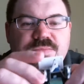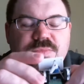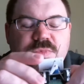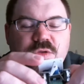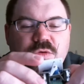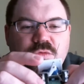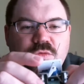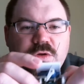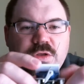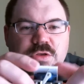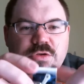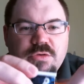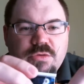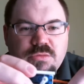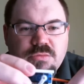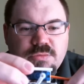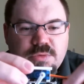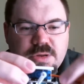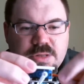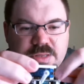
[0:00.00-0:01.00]
when you're
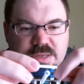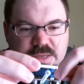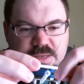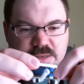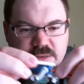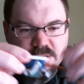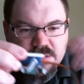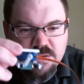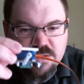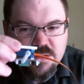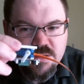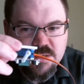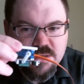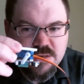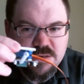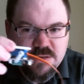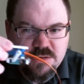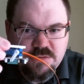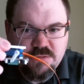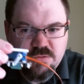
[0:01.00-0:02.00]
running
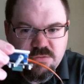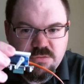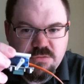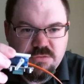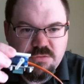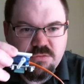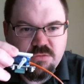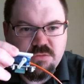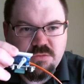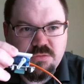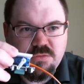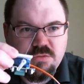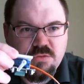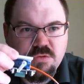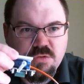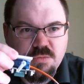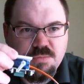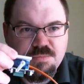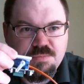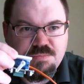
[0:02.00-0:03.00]

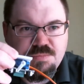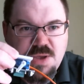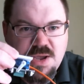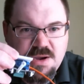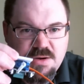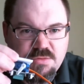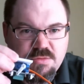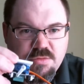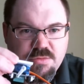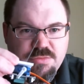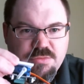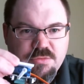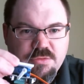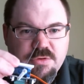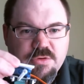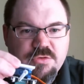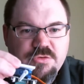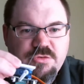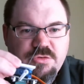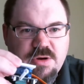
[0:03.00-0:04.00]
your power through
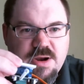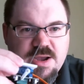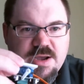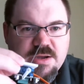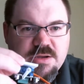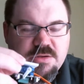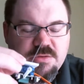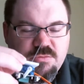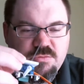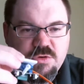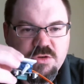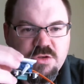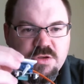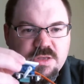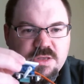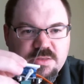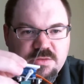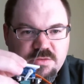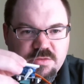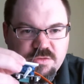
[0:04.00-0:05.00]
your track, when you
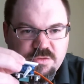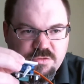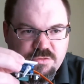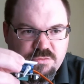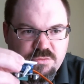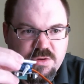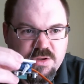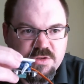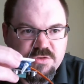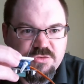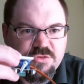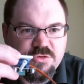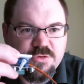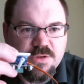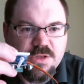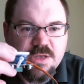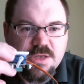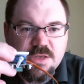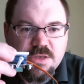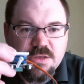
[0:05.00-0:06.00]
get to the switch,
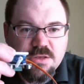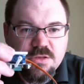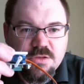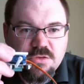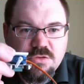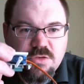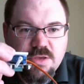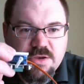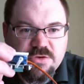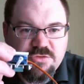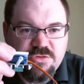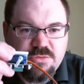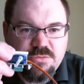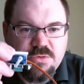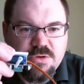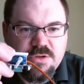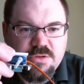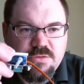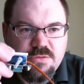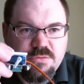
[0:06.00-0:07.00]
you actually
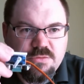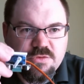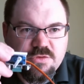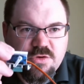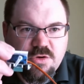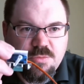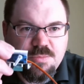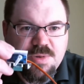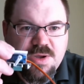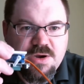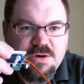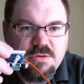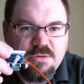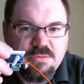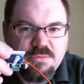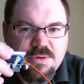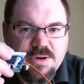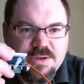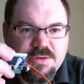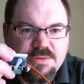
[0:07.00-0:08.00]
want to do what's called power
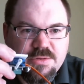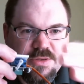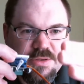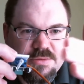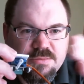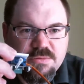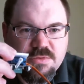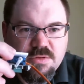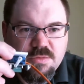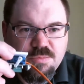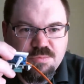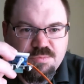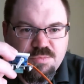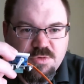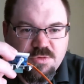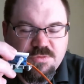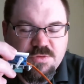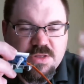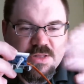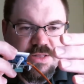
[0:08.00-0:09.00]
routing to
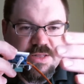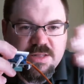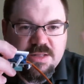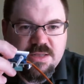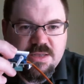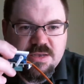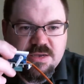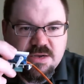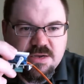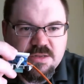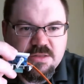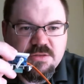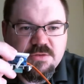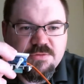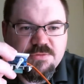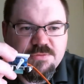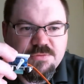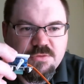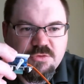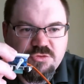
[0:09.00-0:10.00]
prevent any kind
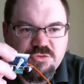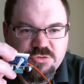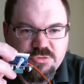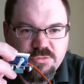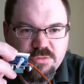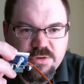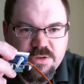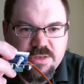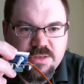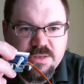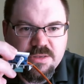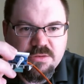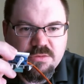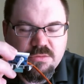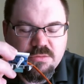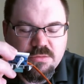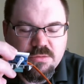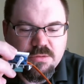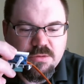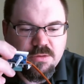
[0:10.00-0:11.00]
of shorting,
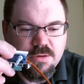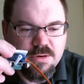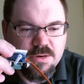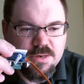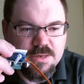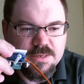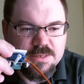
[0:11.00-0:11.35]
or